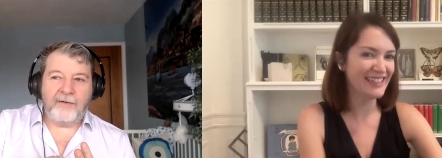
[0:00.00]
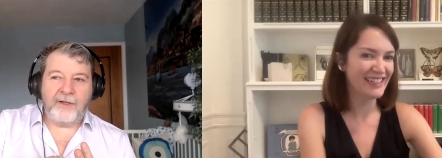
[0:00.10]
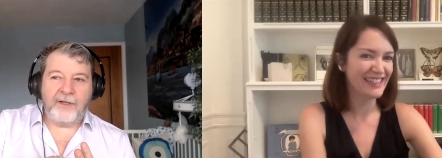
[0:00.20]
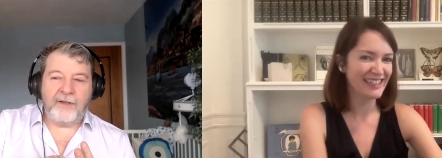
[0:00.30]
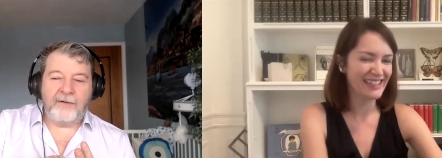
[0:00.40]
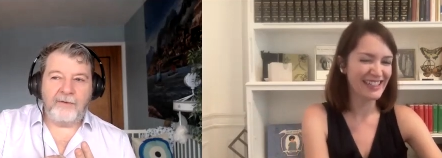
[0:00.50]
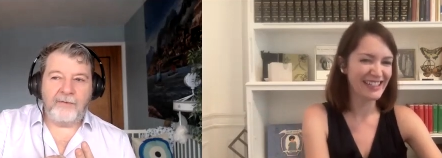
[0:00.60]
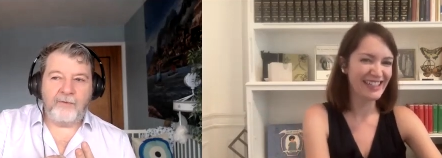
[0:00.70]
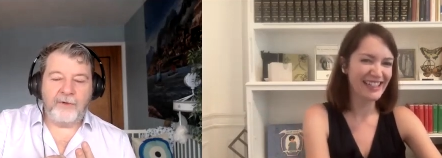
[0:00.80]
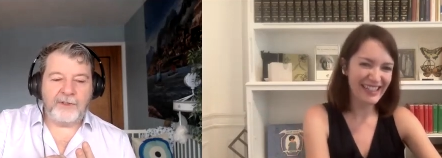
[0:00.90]
Speaker 1: like,
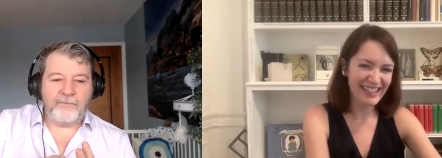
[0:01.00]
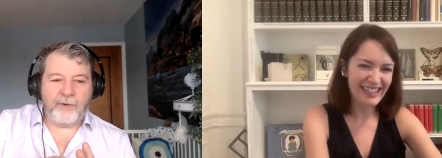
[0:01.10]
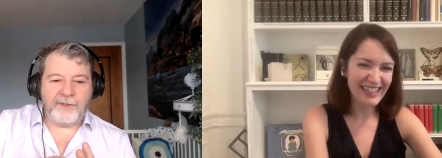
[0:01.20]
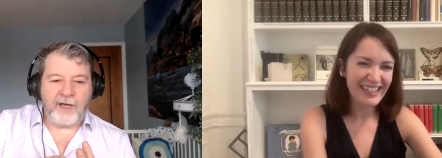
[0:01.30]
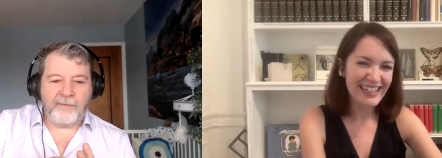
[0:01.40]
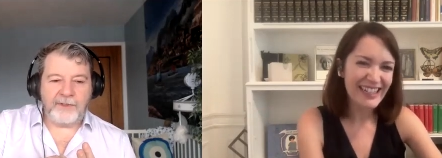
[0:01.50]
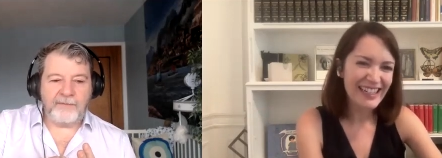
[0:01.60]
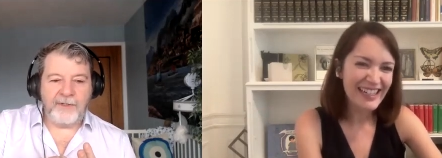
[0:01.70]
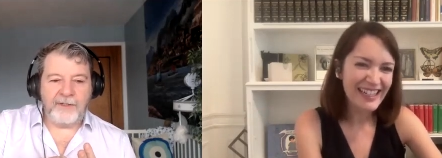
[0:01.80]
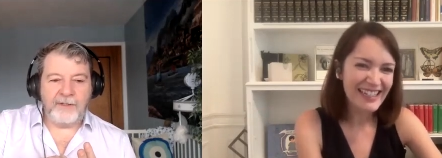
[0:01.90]
what does potamus
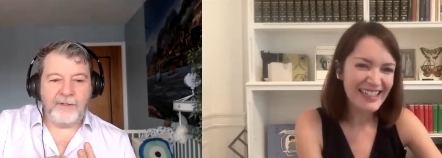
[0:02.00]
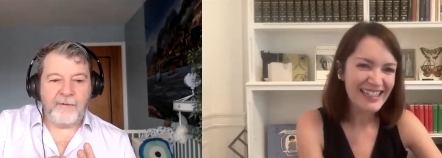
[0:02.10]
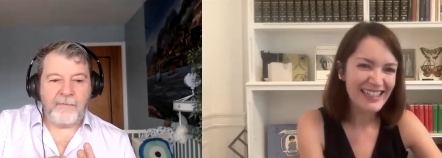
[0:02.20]
mean?